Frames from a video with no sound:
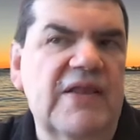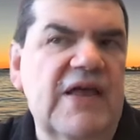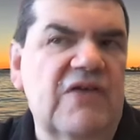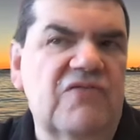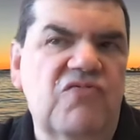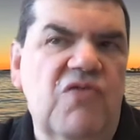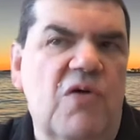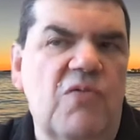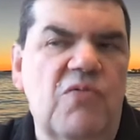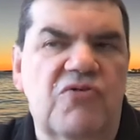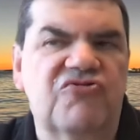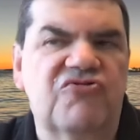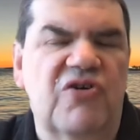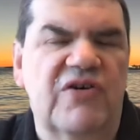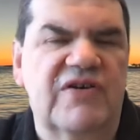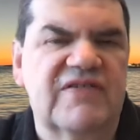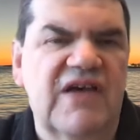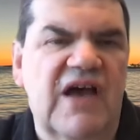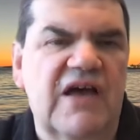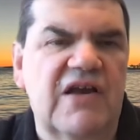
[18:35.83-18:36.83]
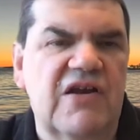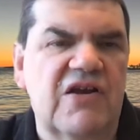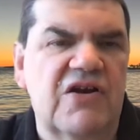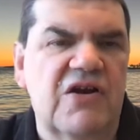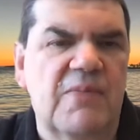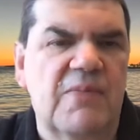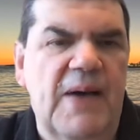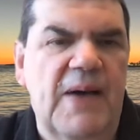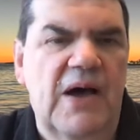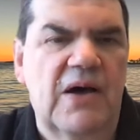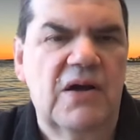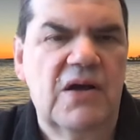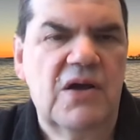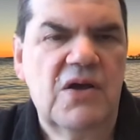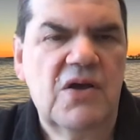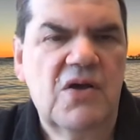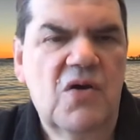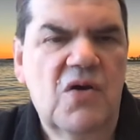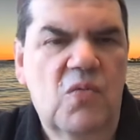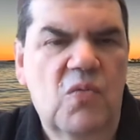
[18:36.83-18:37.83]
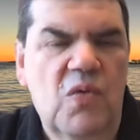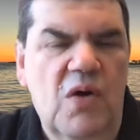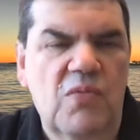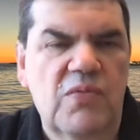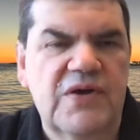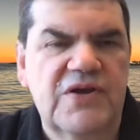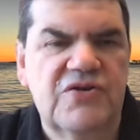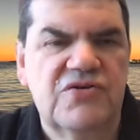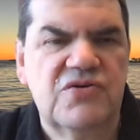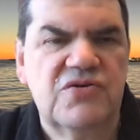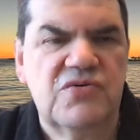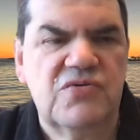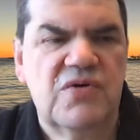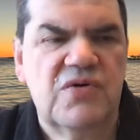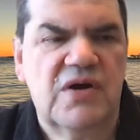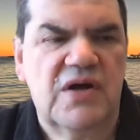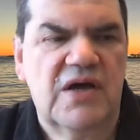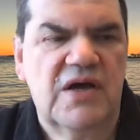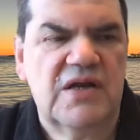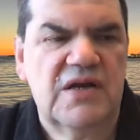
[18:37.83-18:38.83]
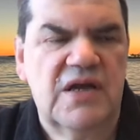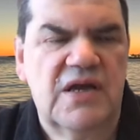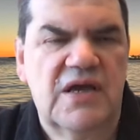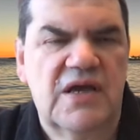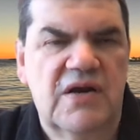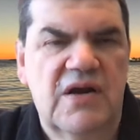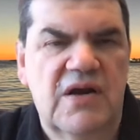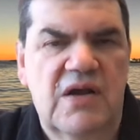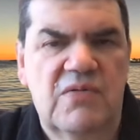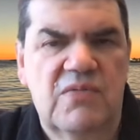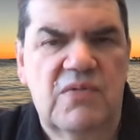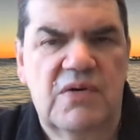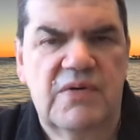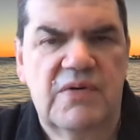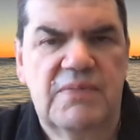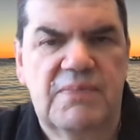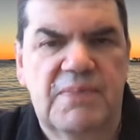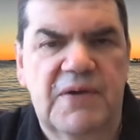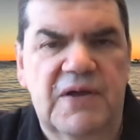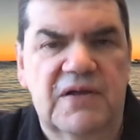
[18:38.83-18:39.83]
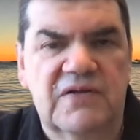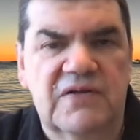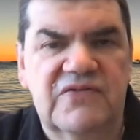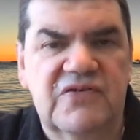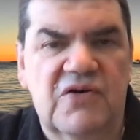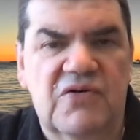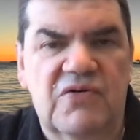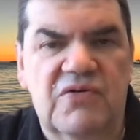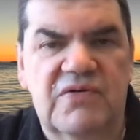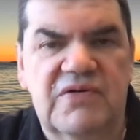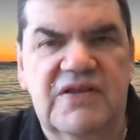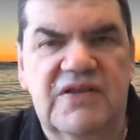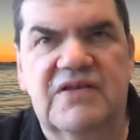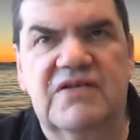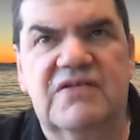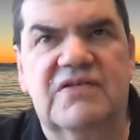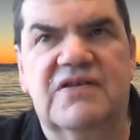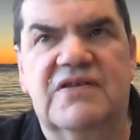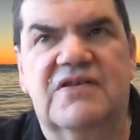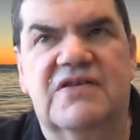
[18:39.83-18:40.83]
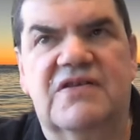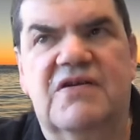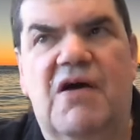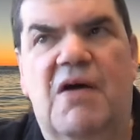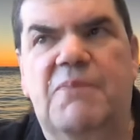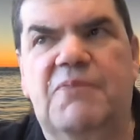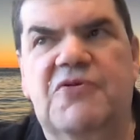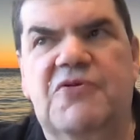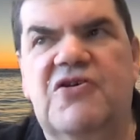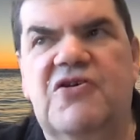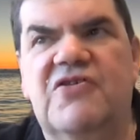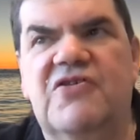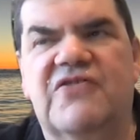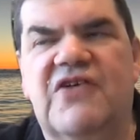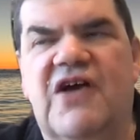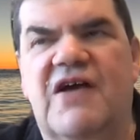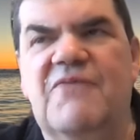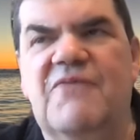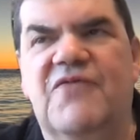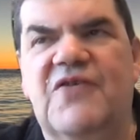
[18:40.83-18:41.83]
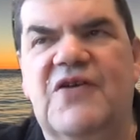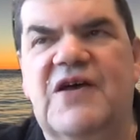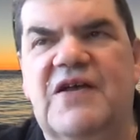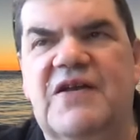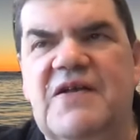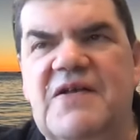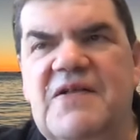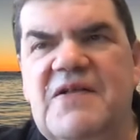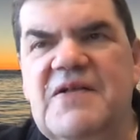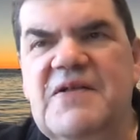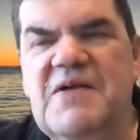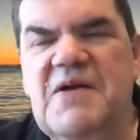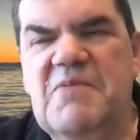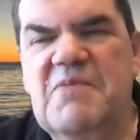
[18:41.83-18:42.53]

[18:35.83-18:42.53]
And that's why we're so excited about what we do and, and, and what we build. So the, the opportunities are infinite,